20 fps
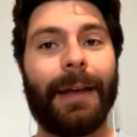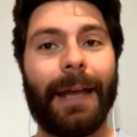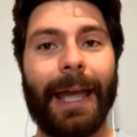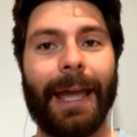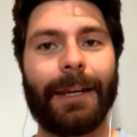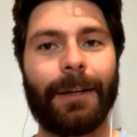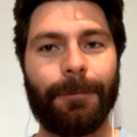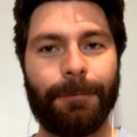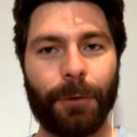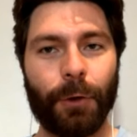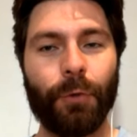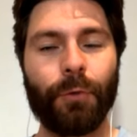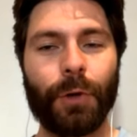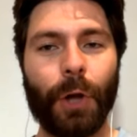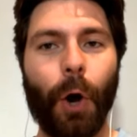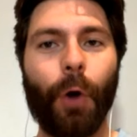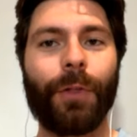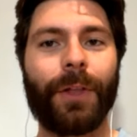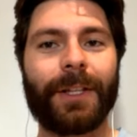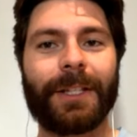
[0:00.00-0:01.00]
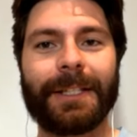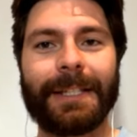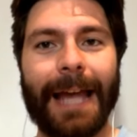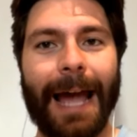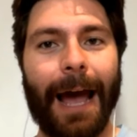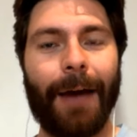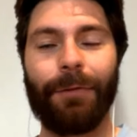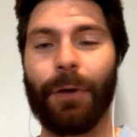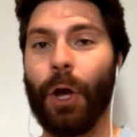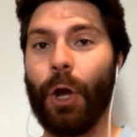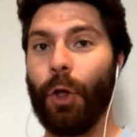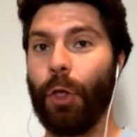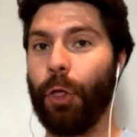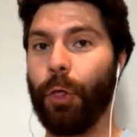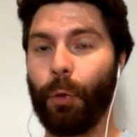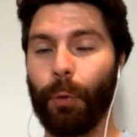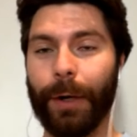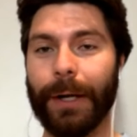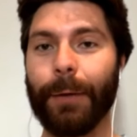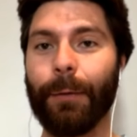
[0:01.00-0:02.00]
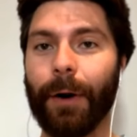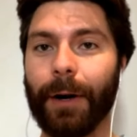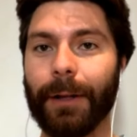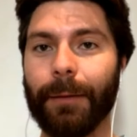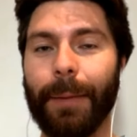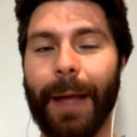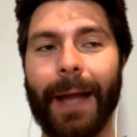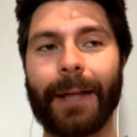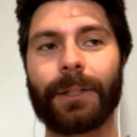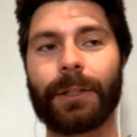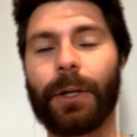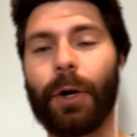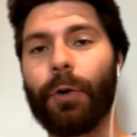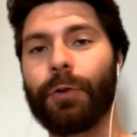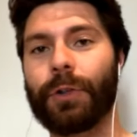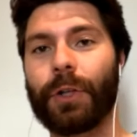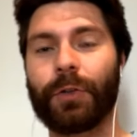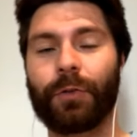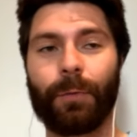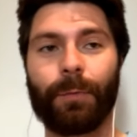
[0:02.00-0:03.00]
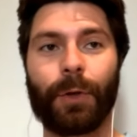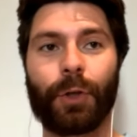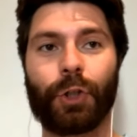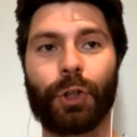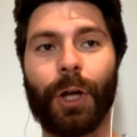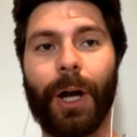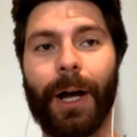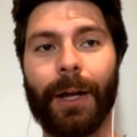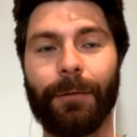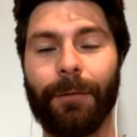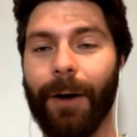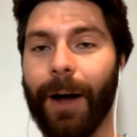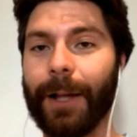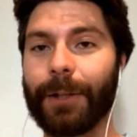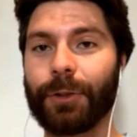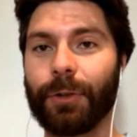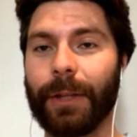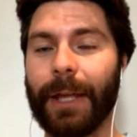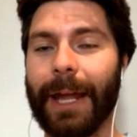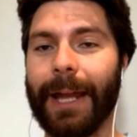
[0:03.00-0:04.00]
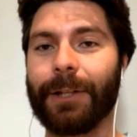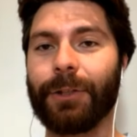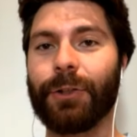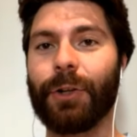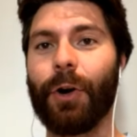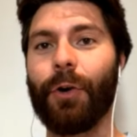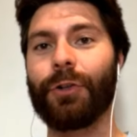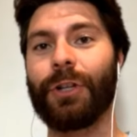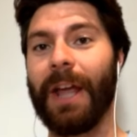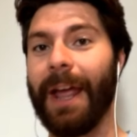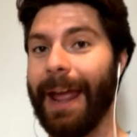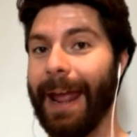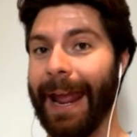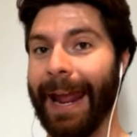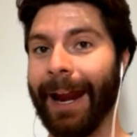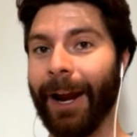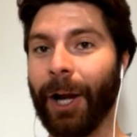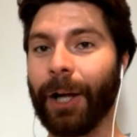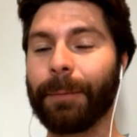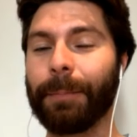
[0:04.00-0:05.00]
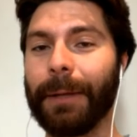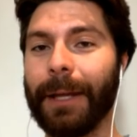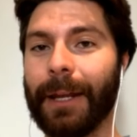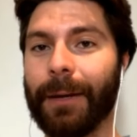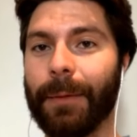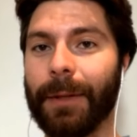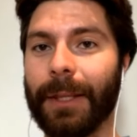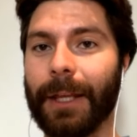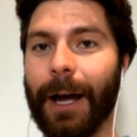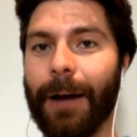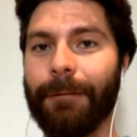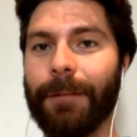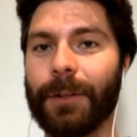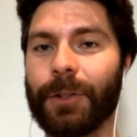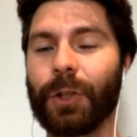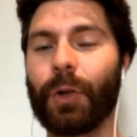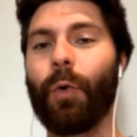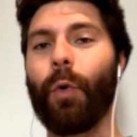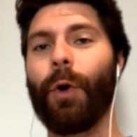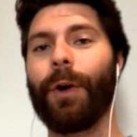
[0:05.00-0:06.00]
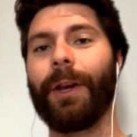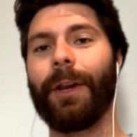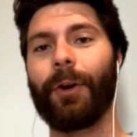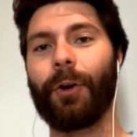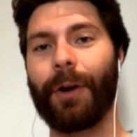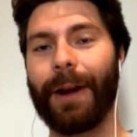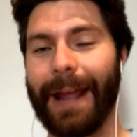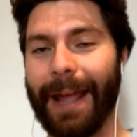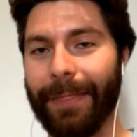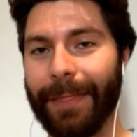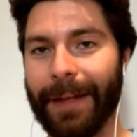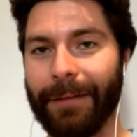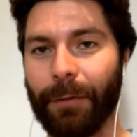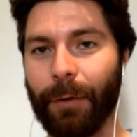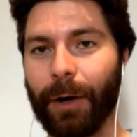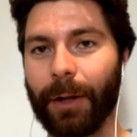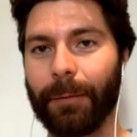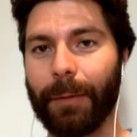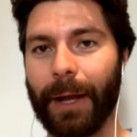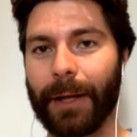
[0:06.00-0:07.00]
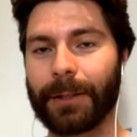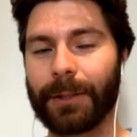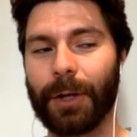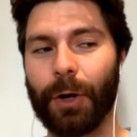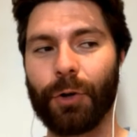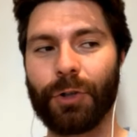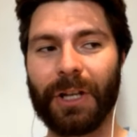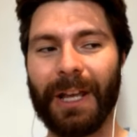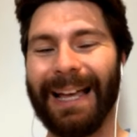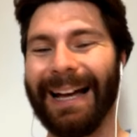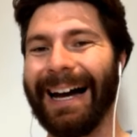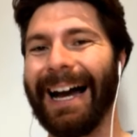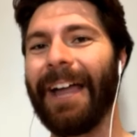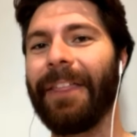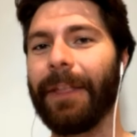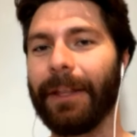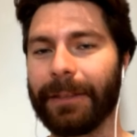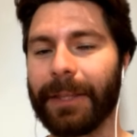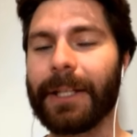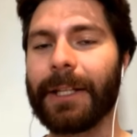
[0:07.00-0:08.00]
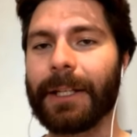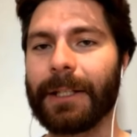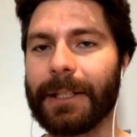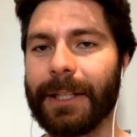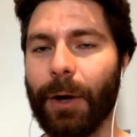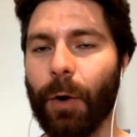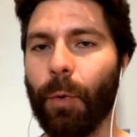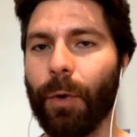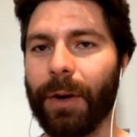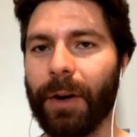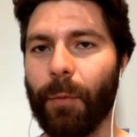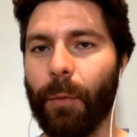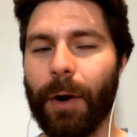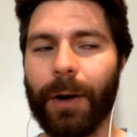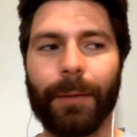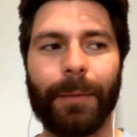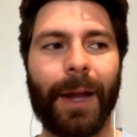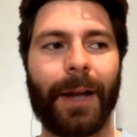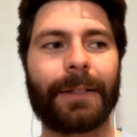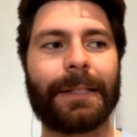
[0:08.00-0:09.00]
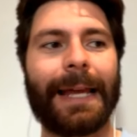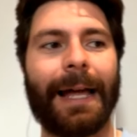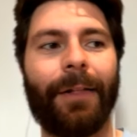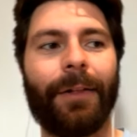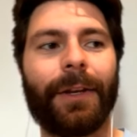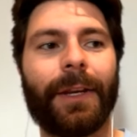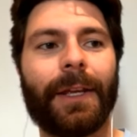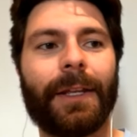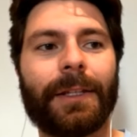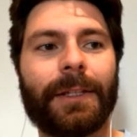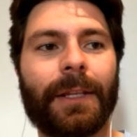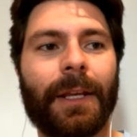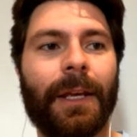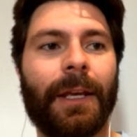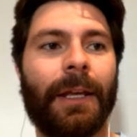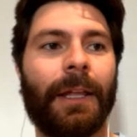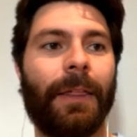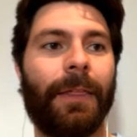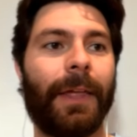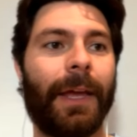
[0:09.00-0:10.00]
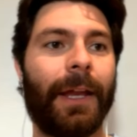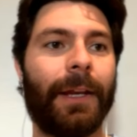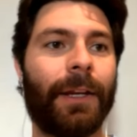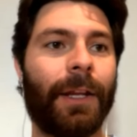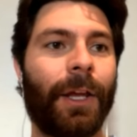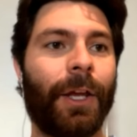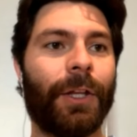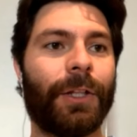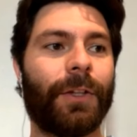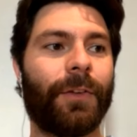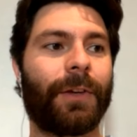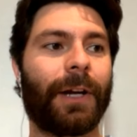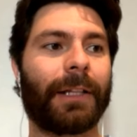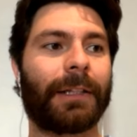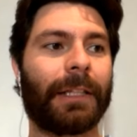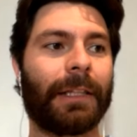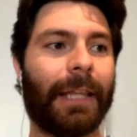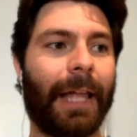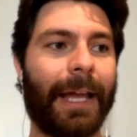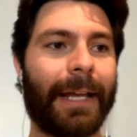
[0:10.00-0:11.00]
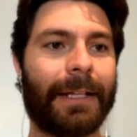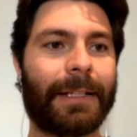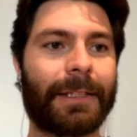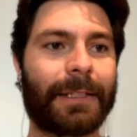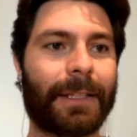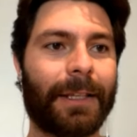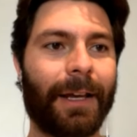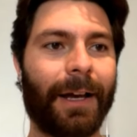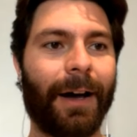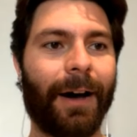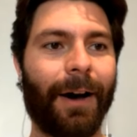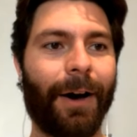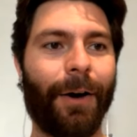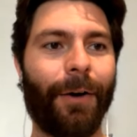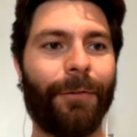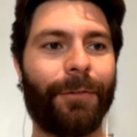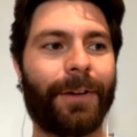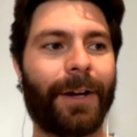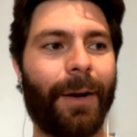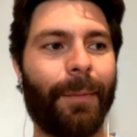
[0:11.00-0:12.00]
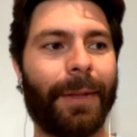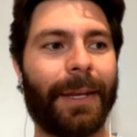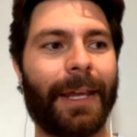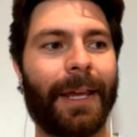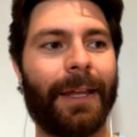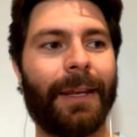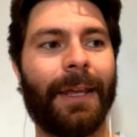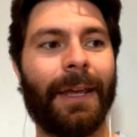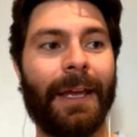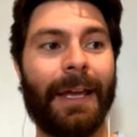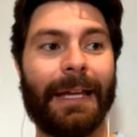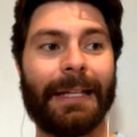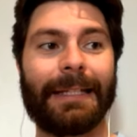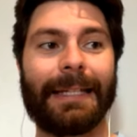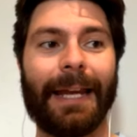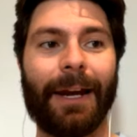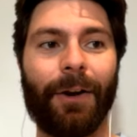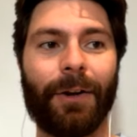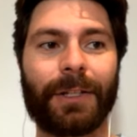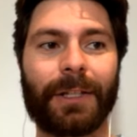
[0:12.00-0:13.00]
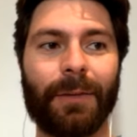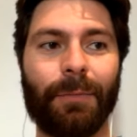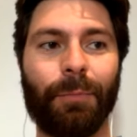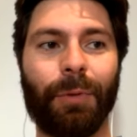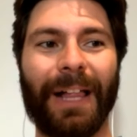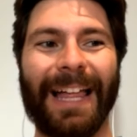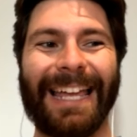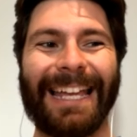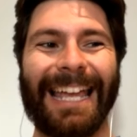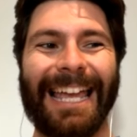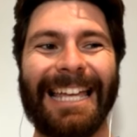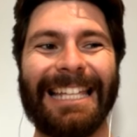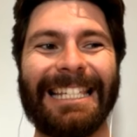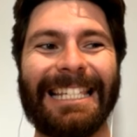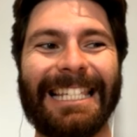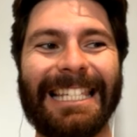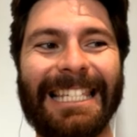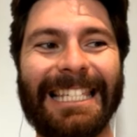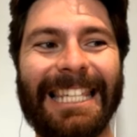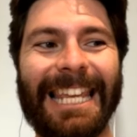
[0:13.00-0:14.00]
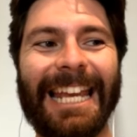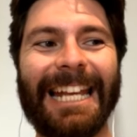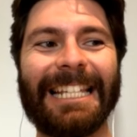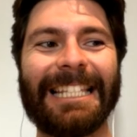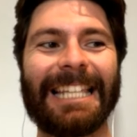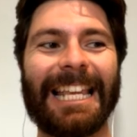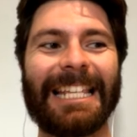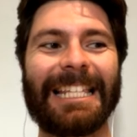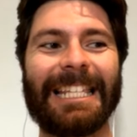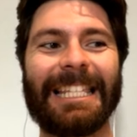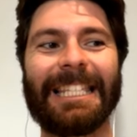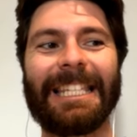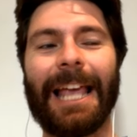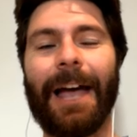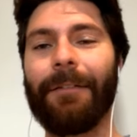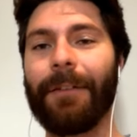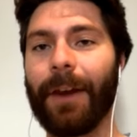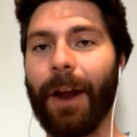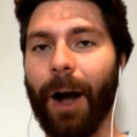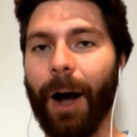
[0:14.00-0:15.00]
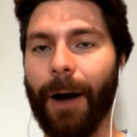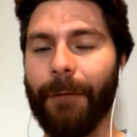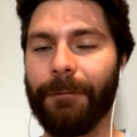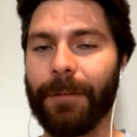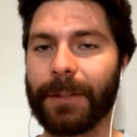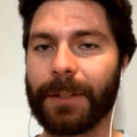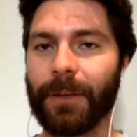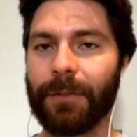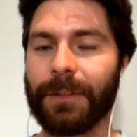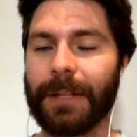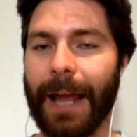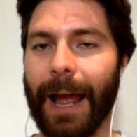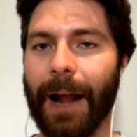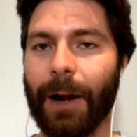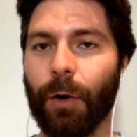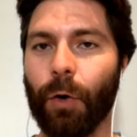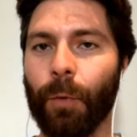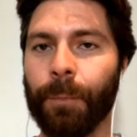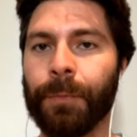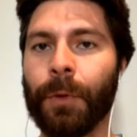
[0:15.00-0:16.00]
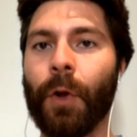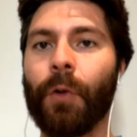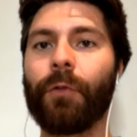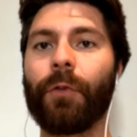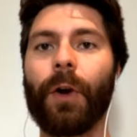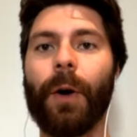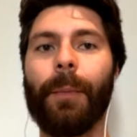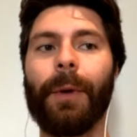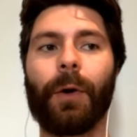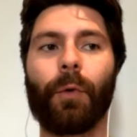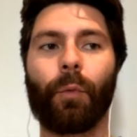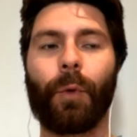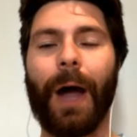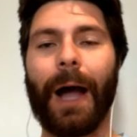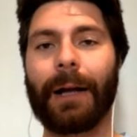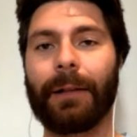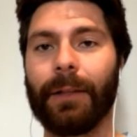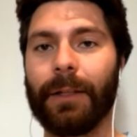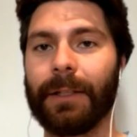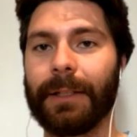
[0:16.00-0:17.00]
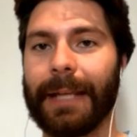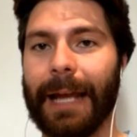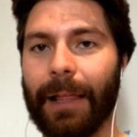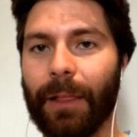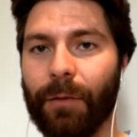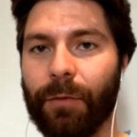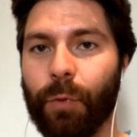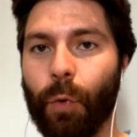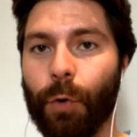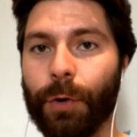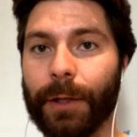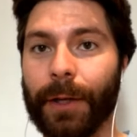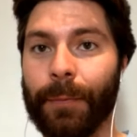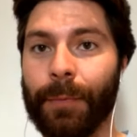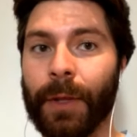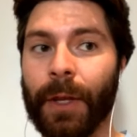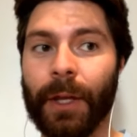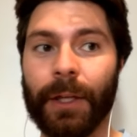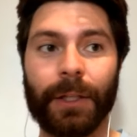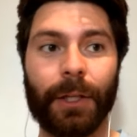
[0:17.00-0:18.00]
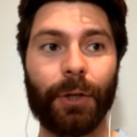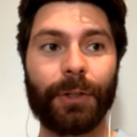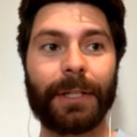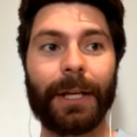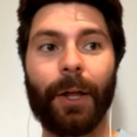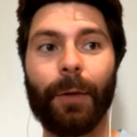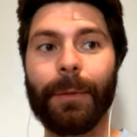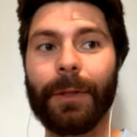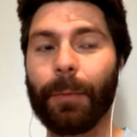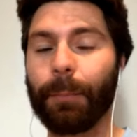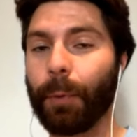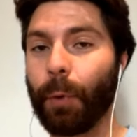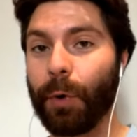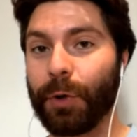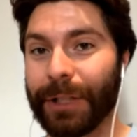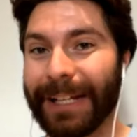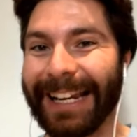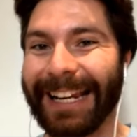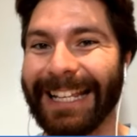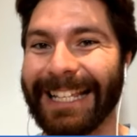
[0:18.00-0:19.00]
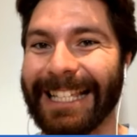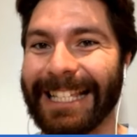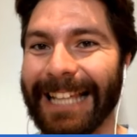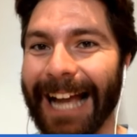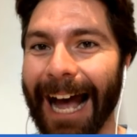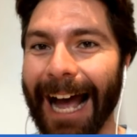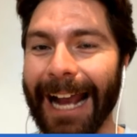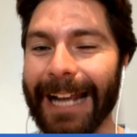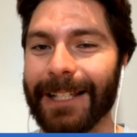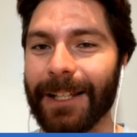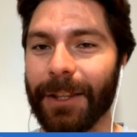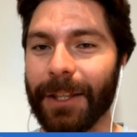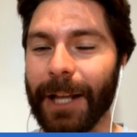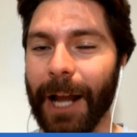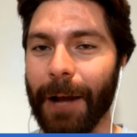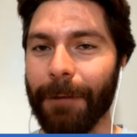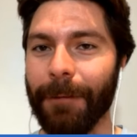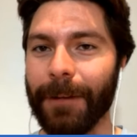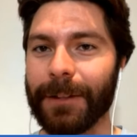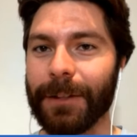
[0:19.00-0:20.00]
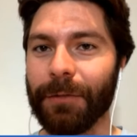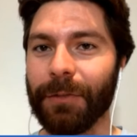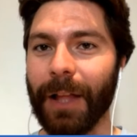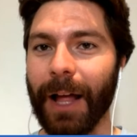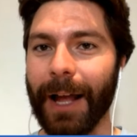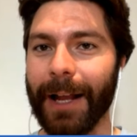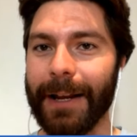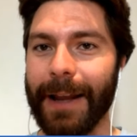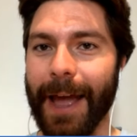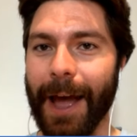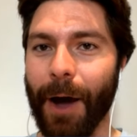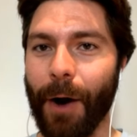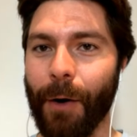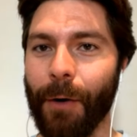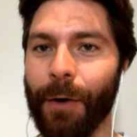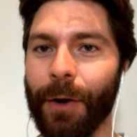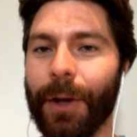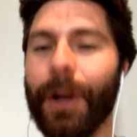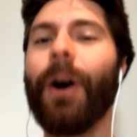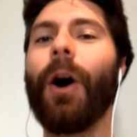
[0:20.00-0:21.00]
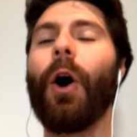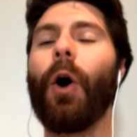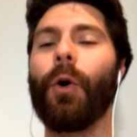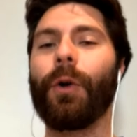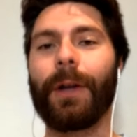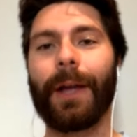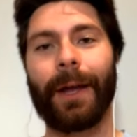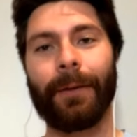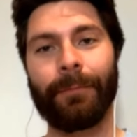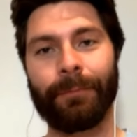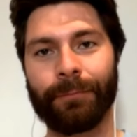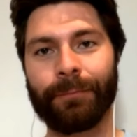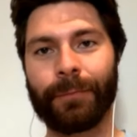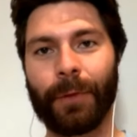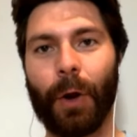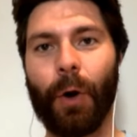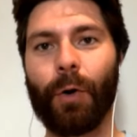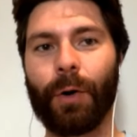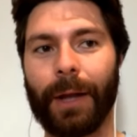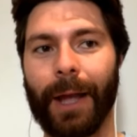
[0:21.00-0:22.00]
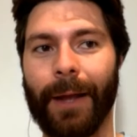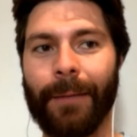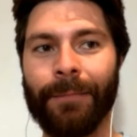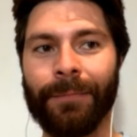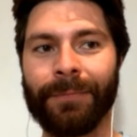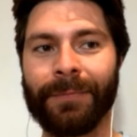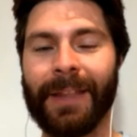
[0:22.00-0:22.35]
And if you know this staff, 3 running backs coaches from Deshaun Foster, the head coach, Eric Bieniemy, the offensive coordinator, and they have a running backs coach. I think they can tell what a running back talent is. Then you've got the likes of coming in, Garrison Blank, 6'7 offensive tackle from Rockland, California. You're telling me the Bruins are getting size on the offensive line now? Okay, okay.